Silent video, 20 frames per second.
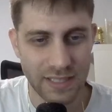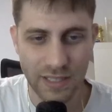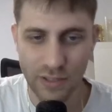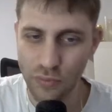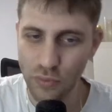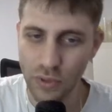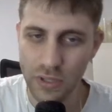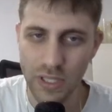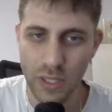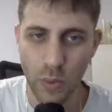
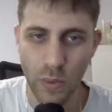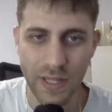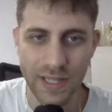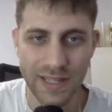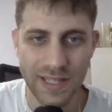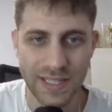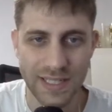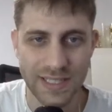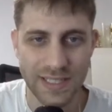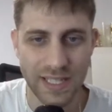rook d1,
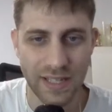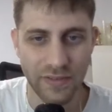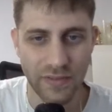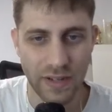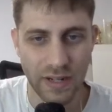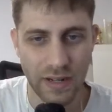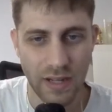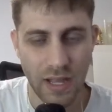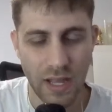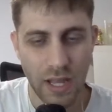
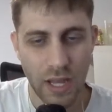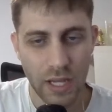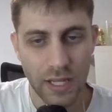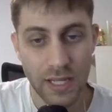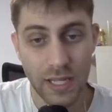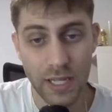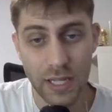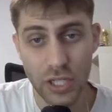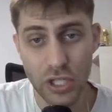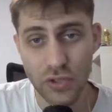d7,
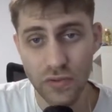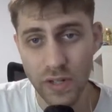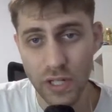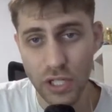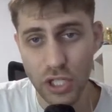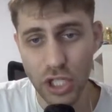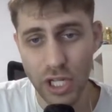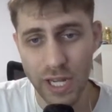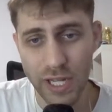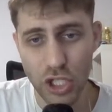king h3,
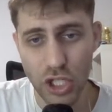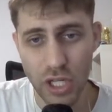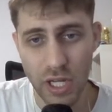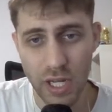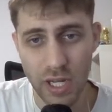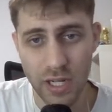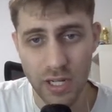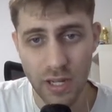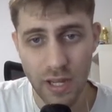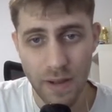check,
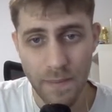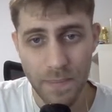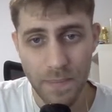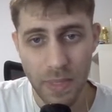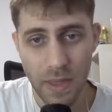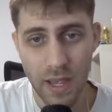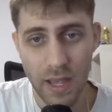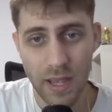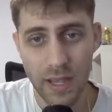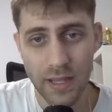
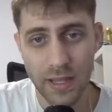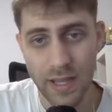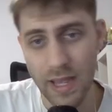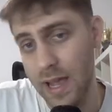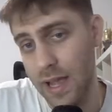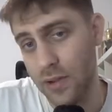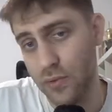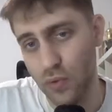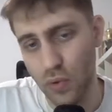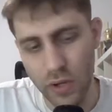check.
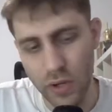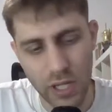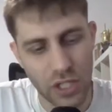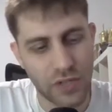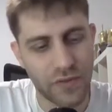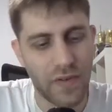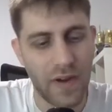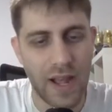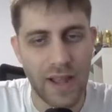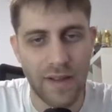And rook
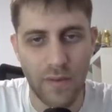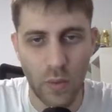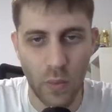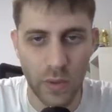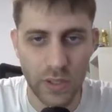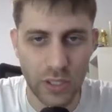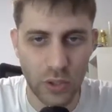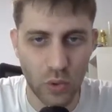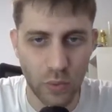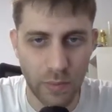h5, I
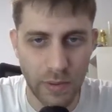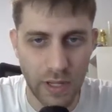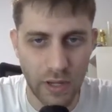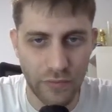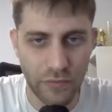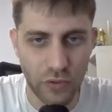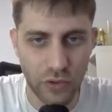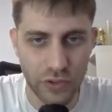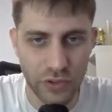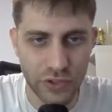wanted to play,
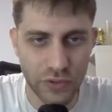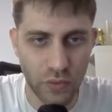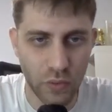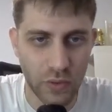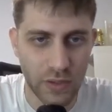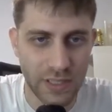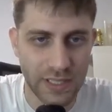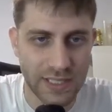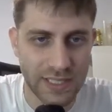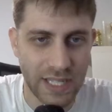of course, rook
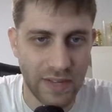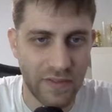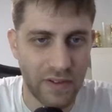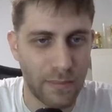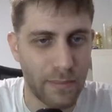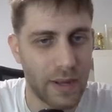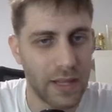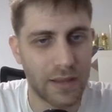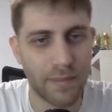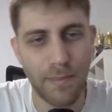
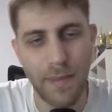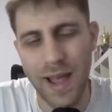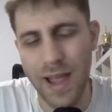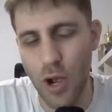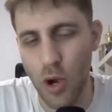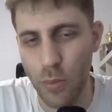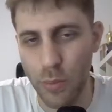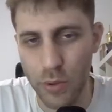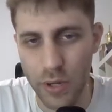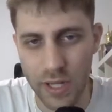d7, but my
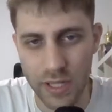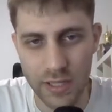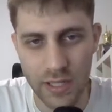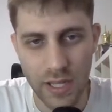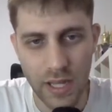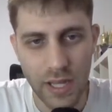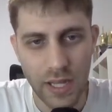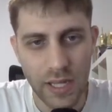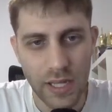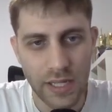opponent
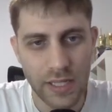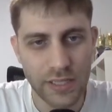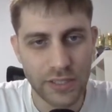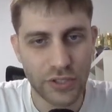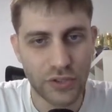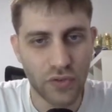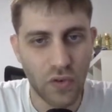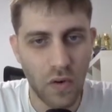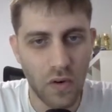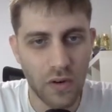is
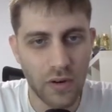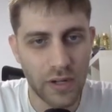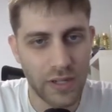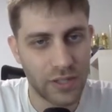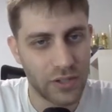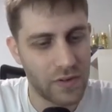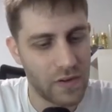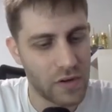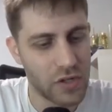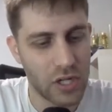strong
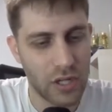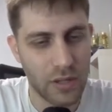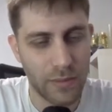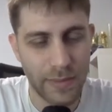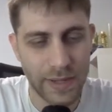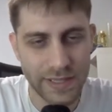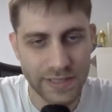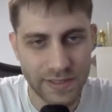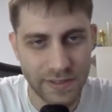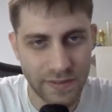international
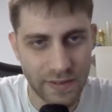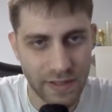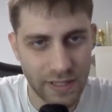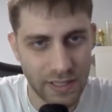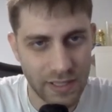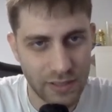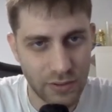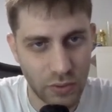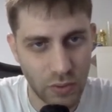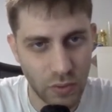master
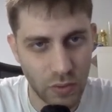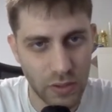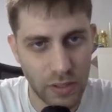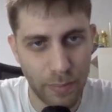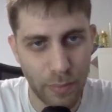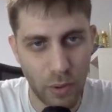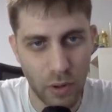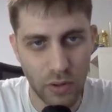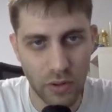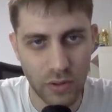and took the
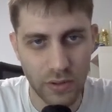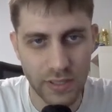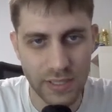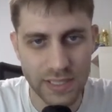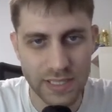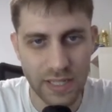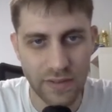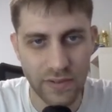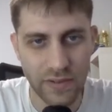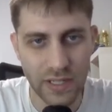pawn on
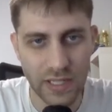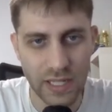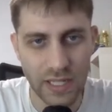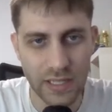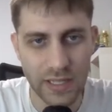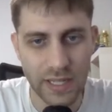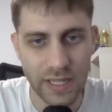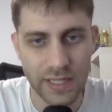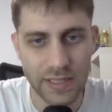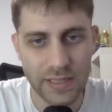d7, king
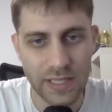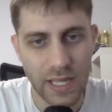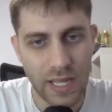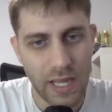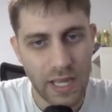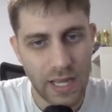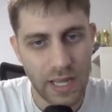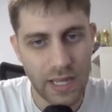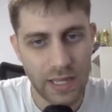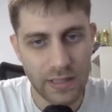takes,
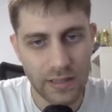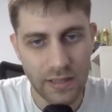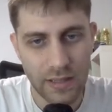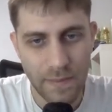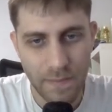and